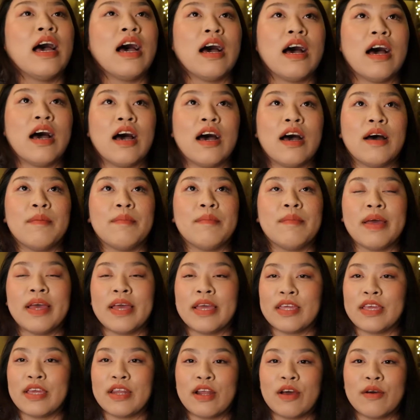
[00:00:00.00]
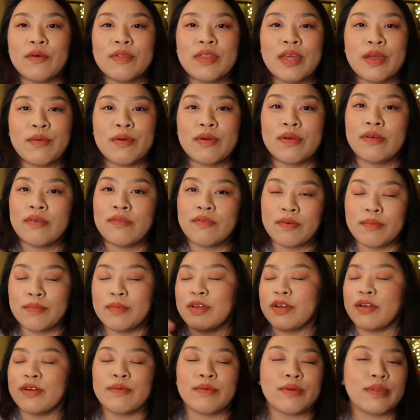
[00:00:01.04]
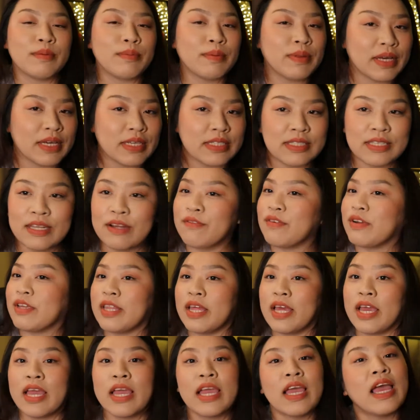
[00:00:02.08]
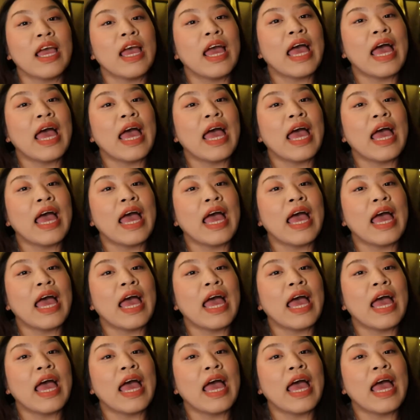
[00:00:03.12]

and they were familiar with the place and everything.